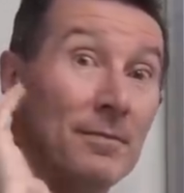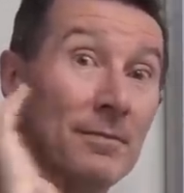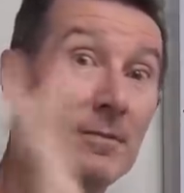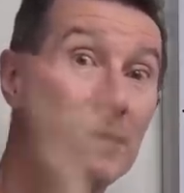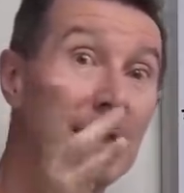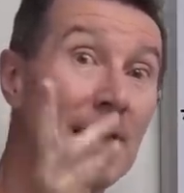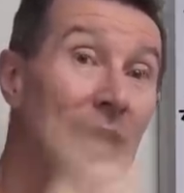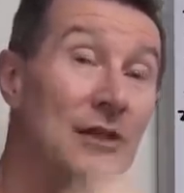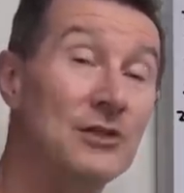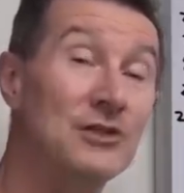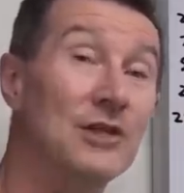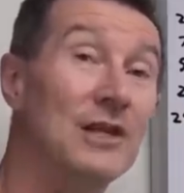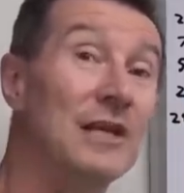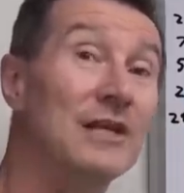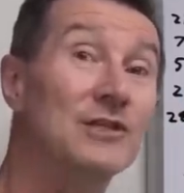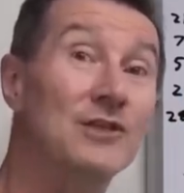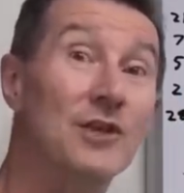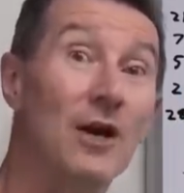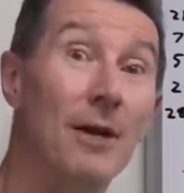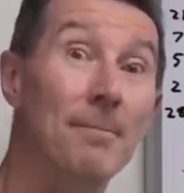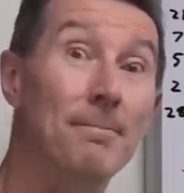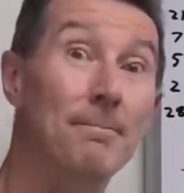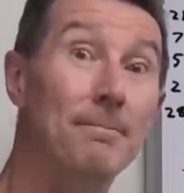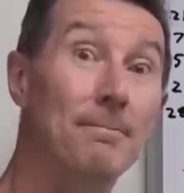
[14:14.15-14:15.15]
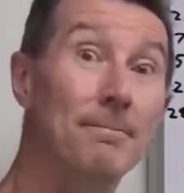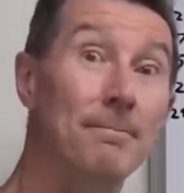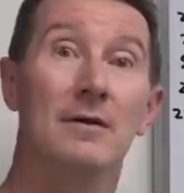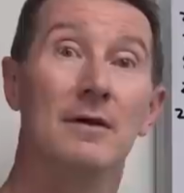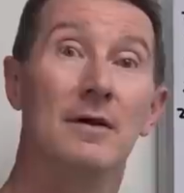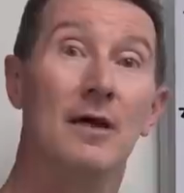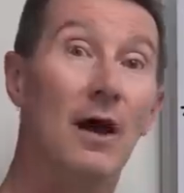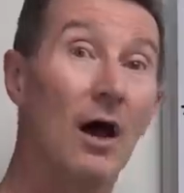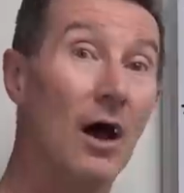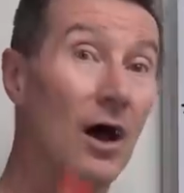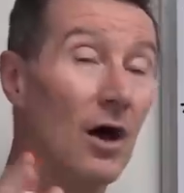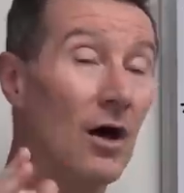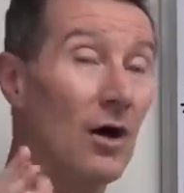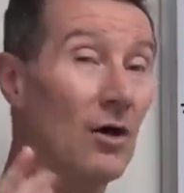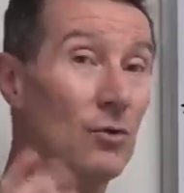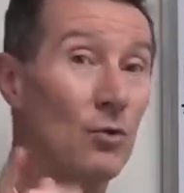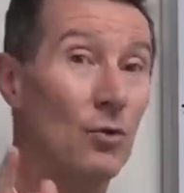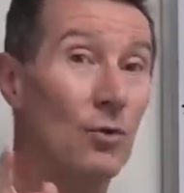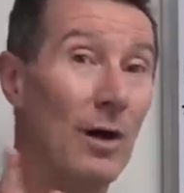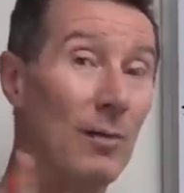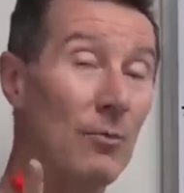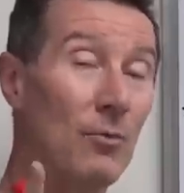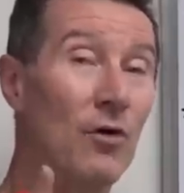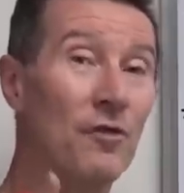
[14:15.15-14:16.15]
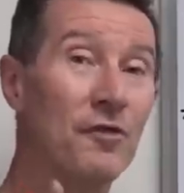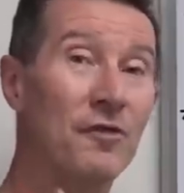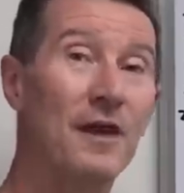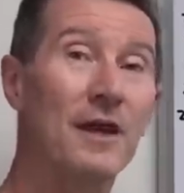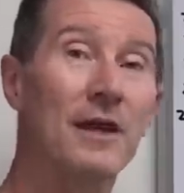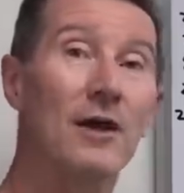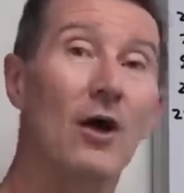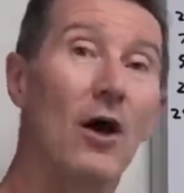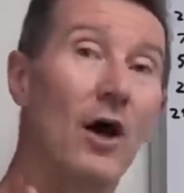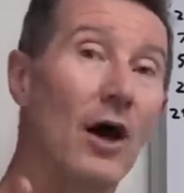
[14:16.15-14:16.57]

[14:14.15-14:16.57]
Catch you next time. Oh, one more thing.